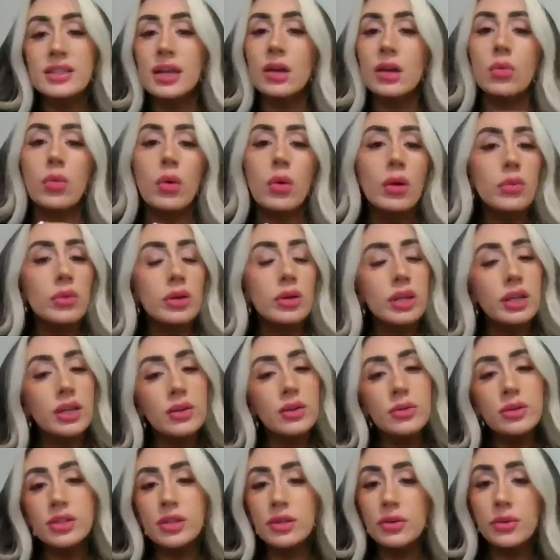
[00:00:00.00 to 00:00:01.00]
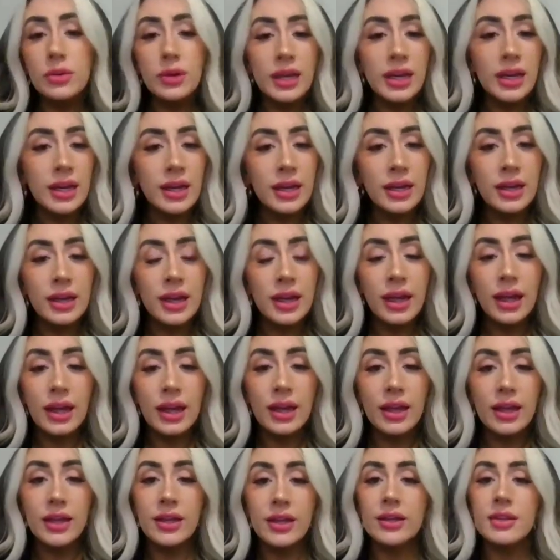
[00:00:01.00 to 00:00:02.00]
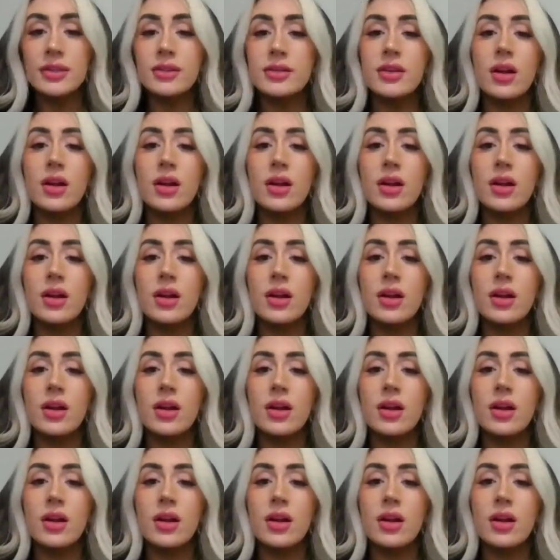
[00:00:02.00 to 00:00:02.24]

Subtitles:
it's like, what were you doing? And,